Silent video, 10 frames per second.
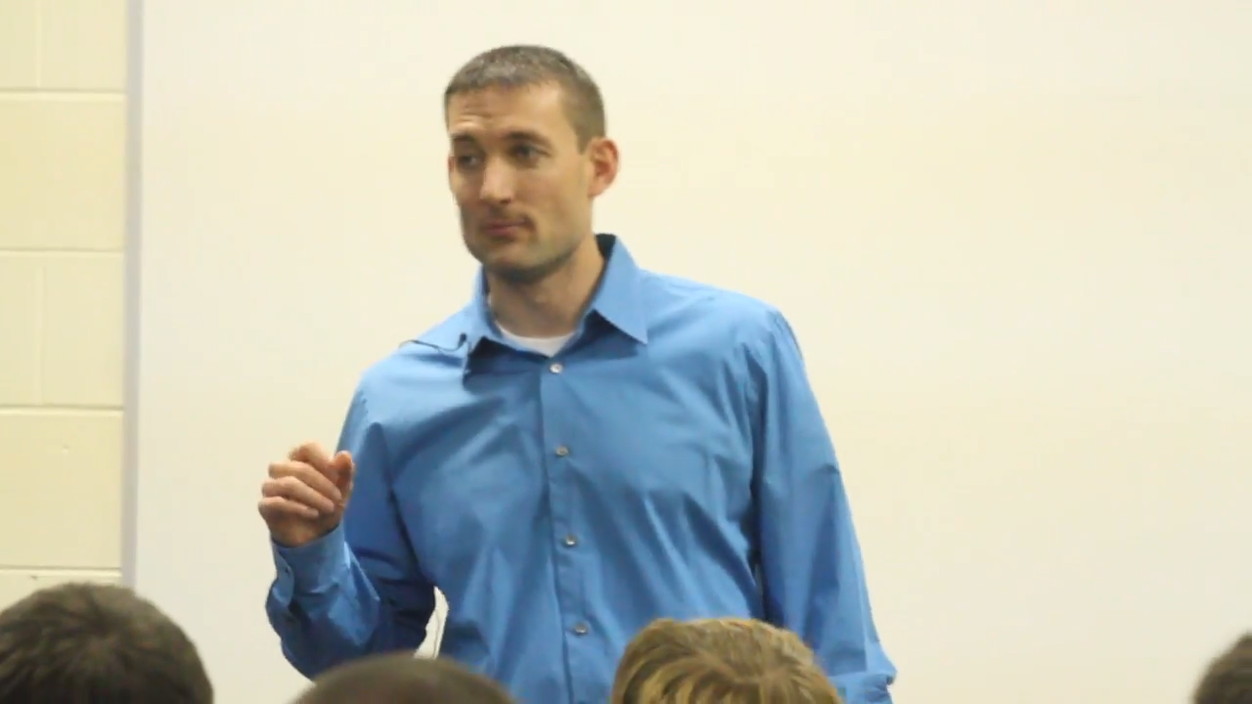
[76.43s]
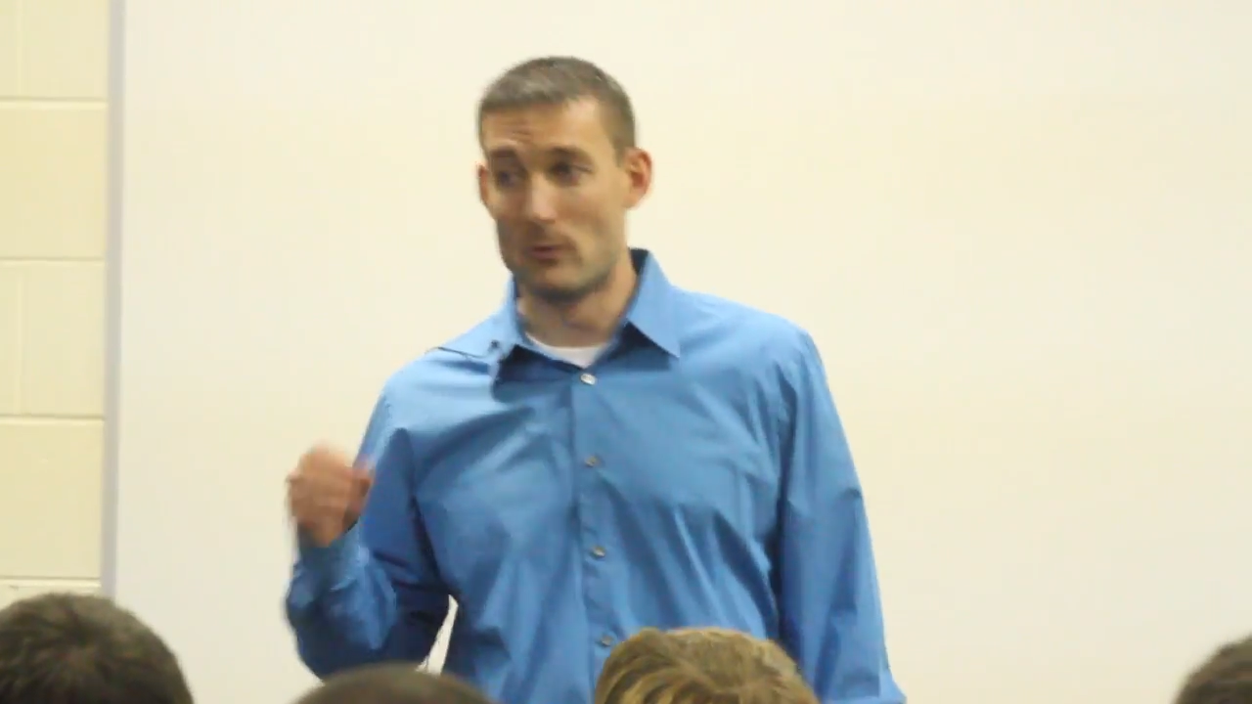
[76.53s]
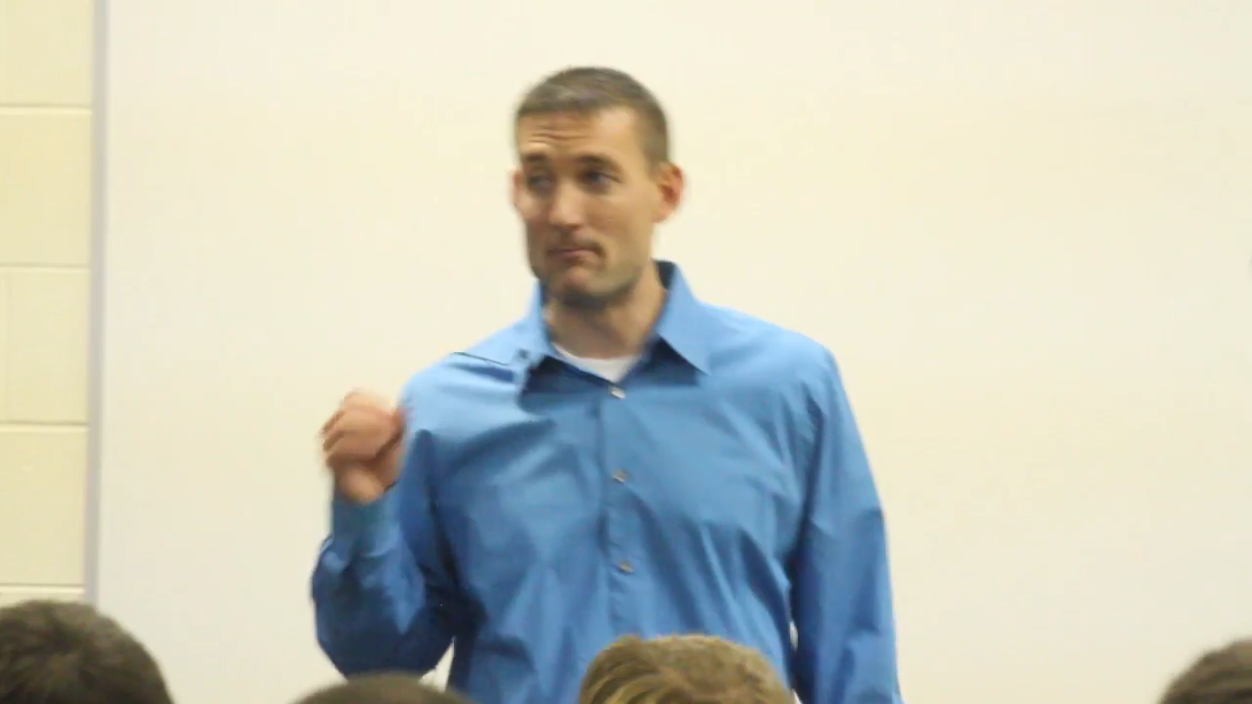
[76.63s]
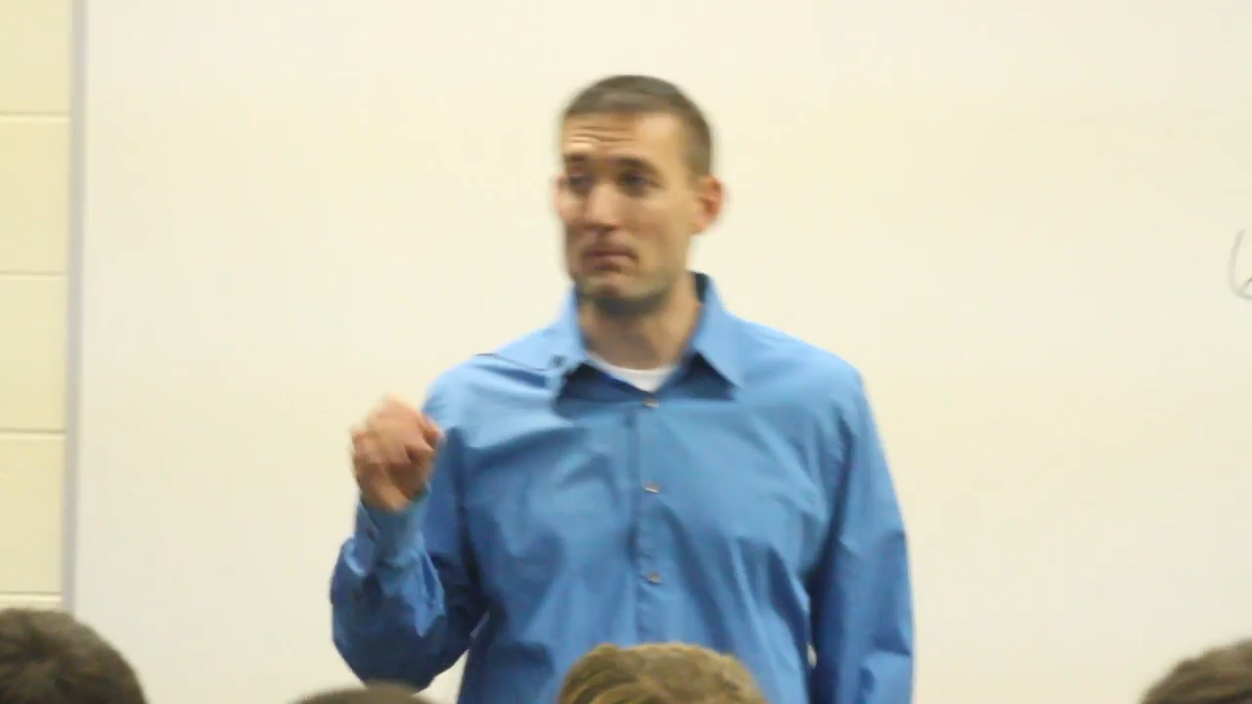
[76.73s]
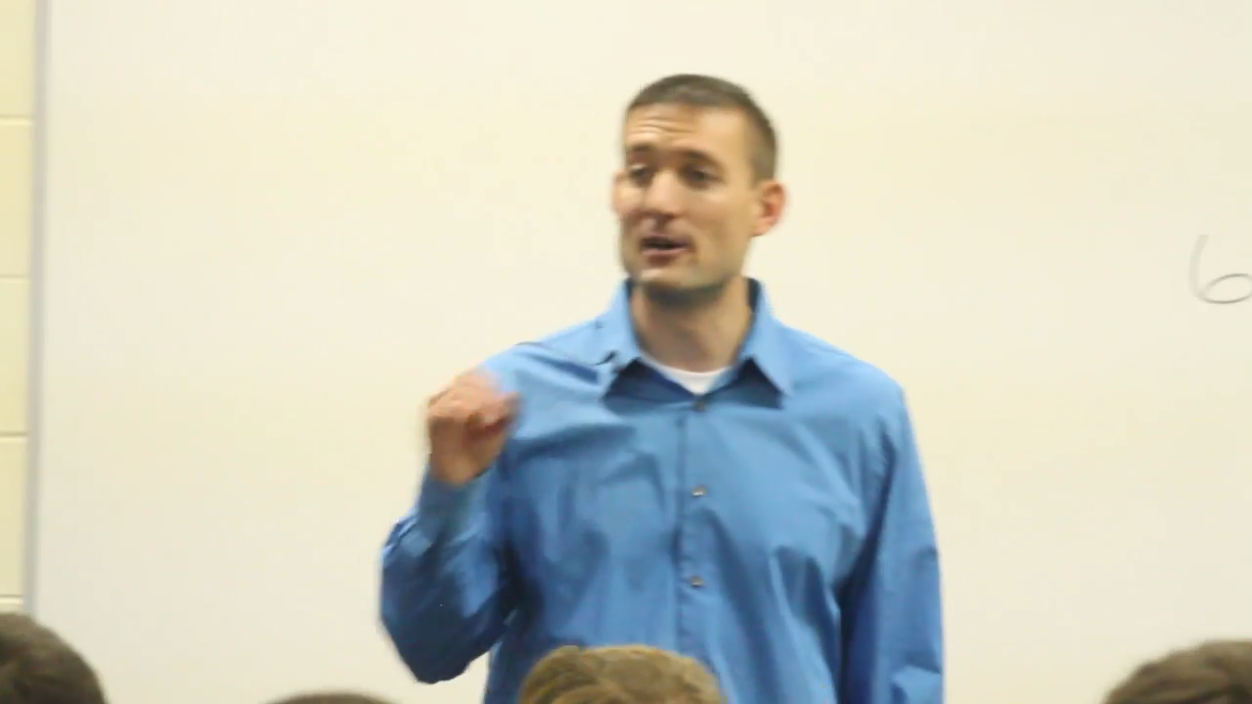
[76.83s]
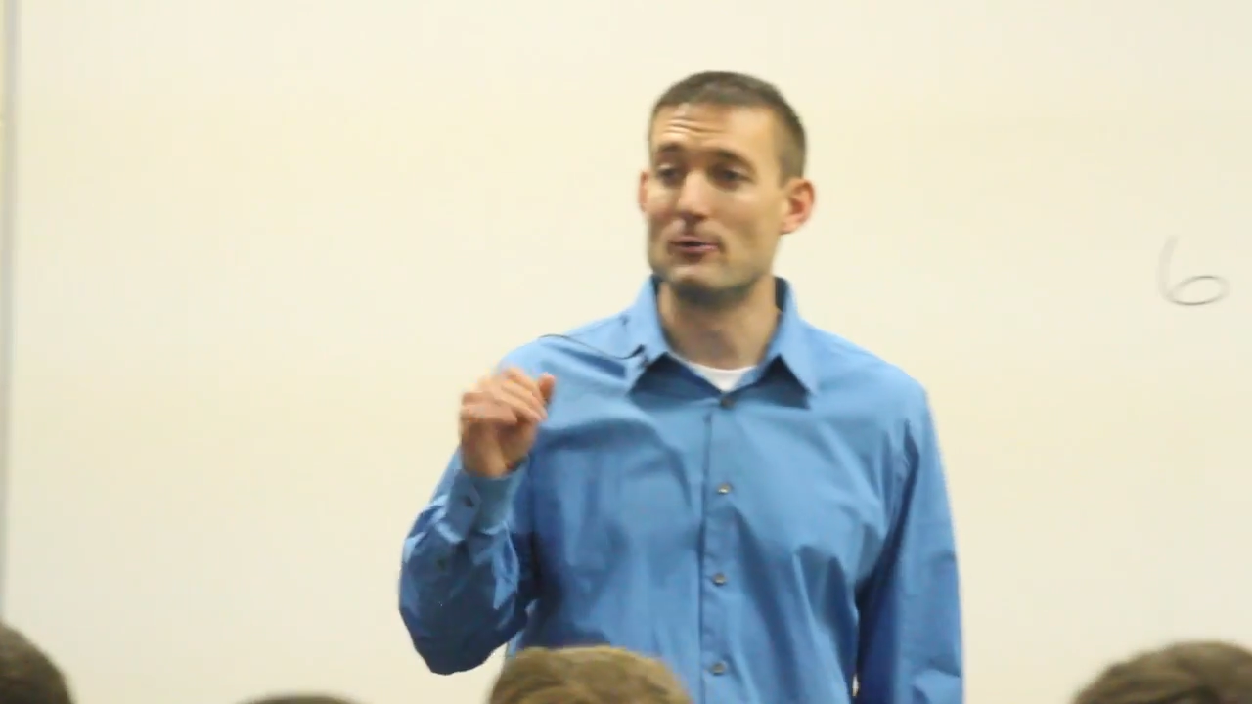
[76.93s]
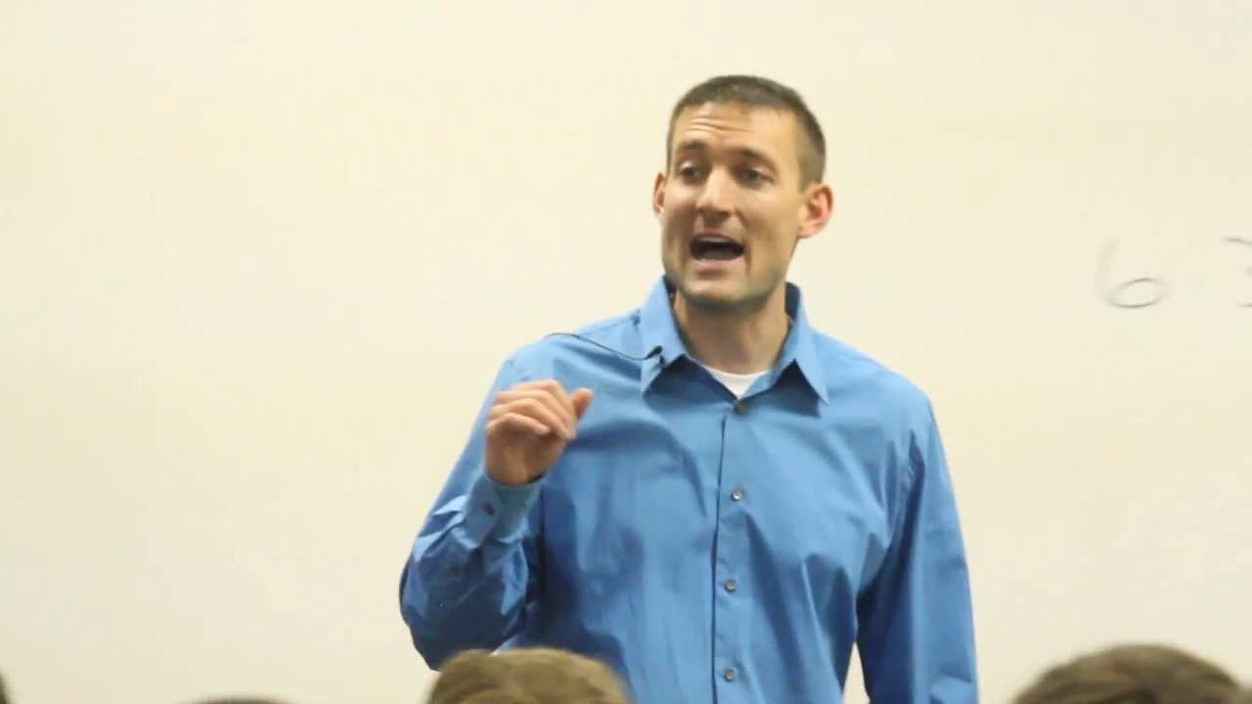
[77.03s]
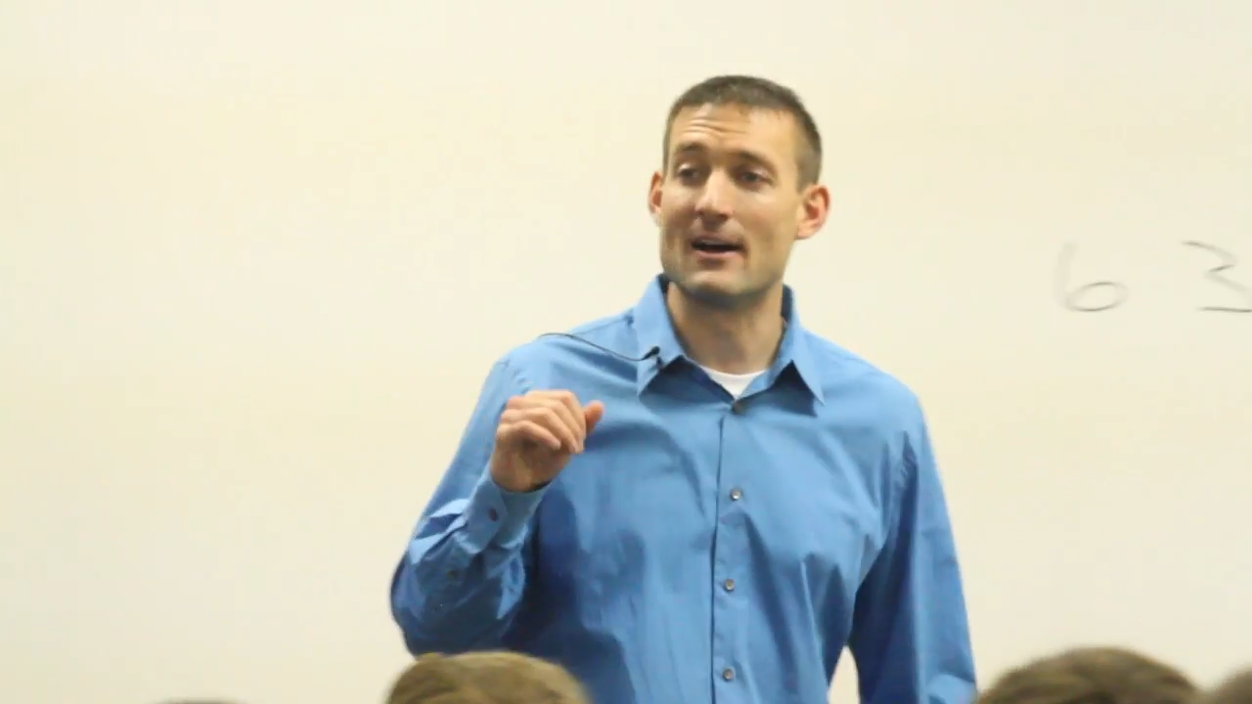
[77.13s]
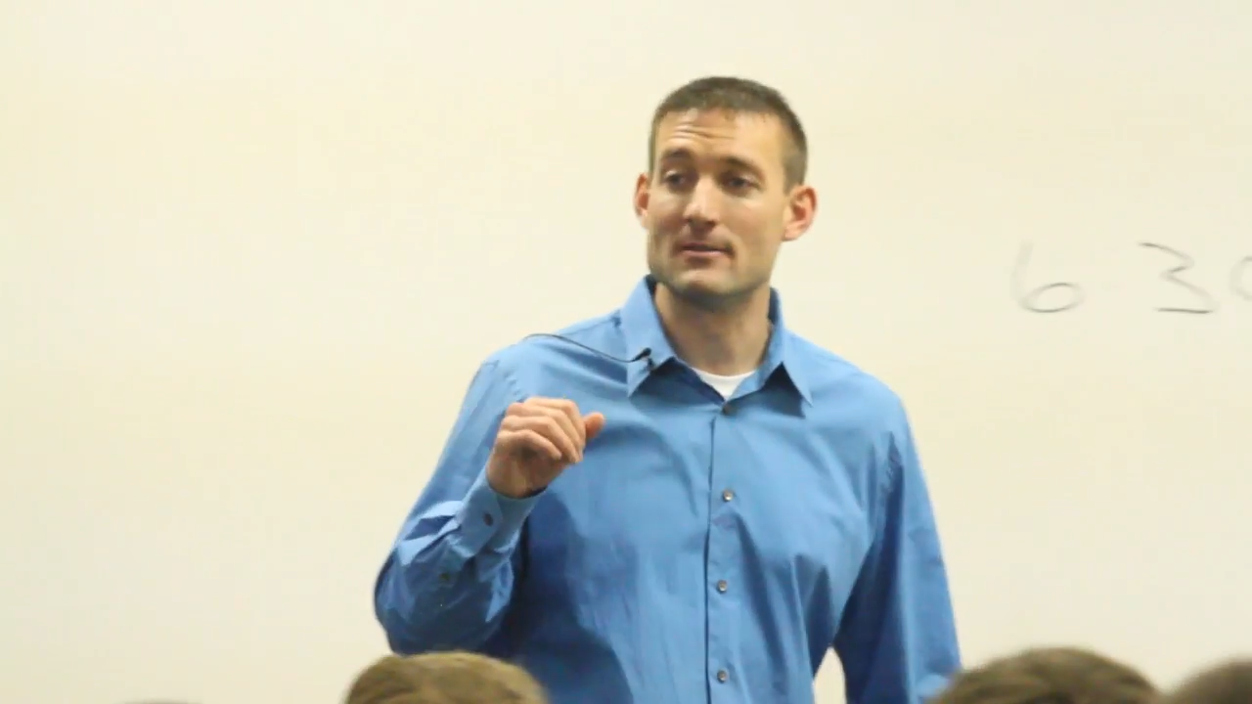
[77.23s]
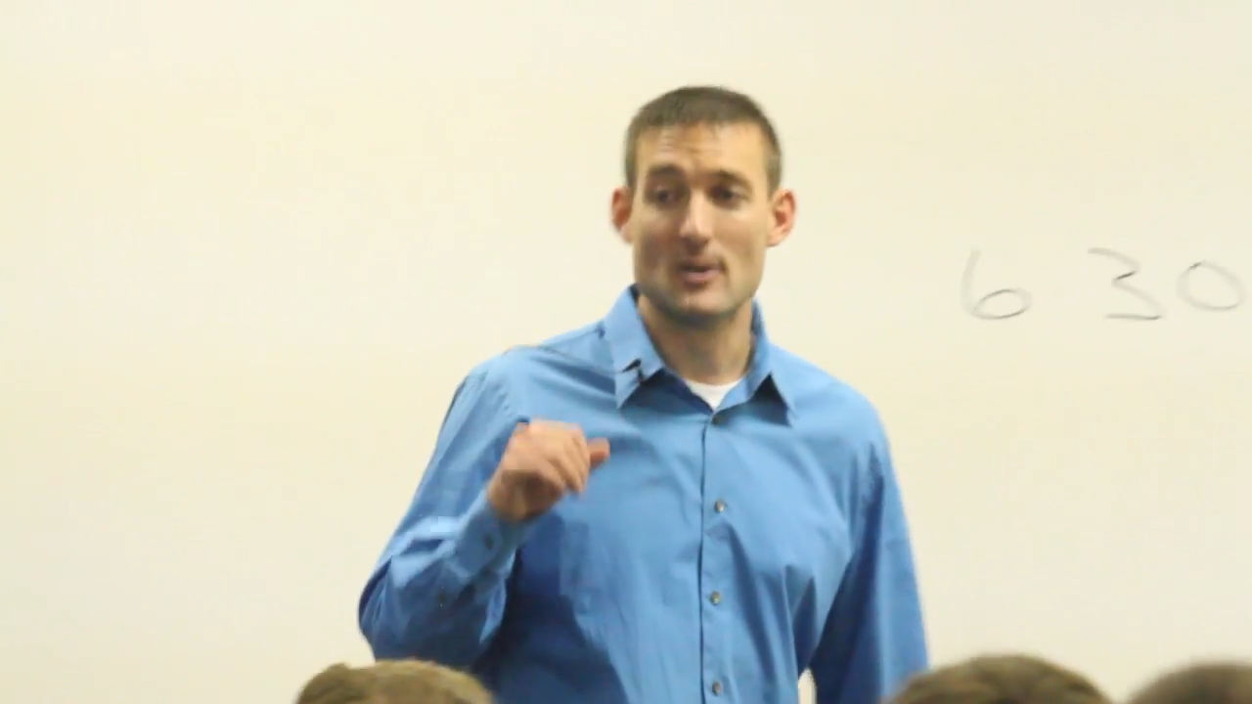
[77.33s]
we've been
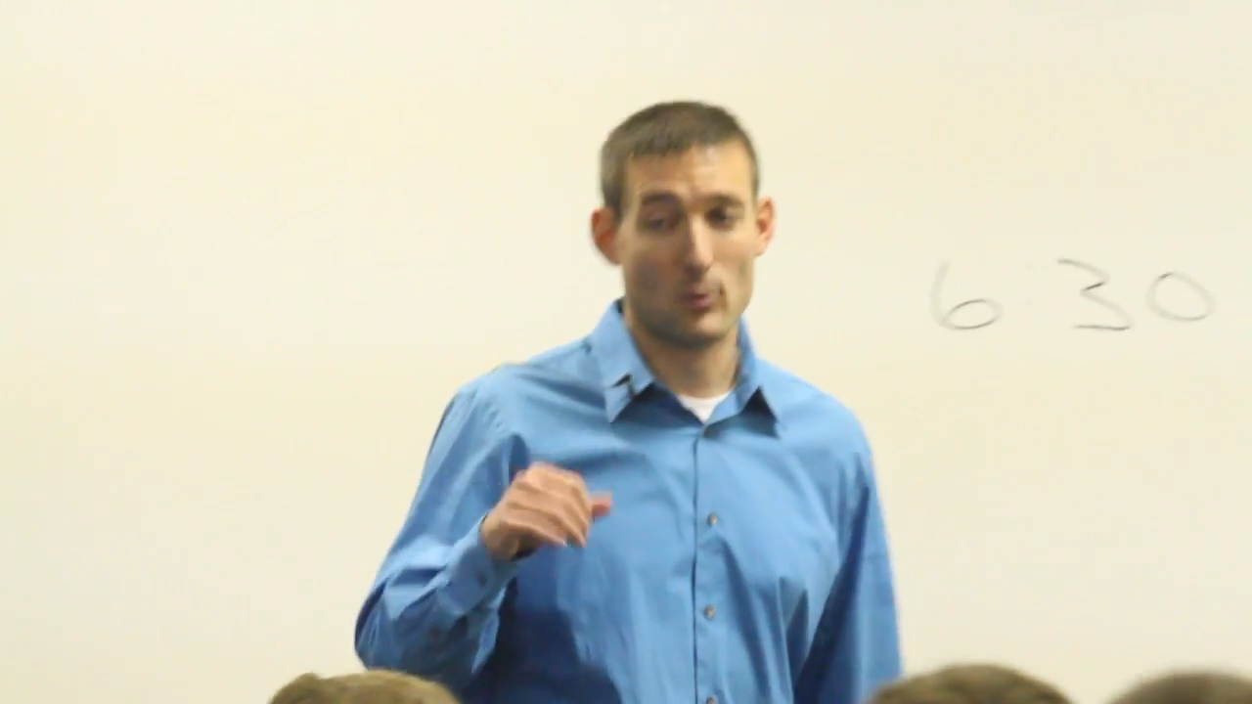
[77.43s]
around.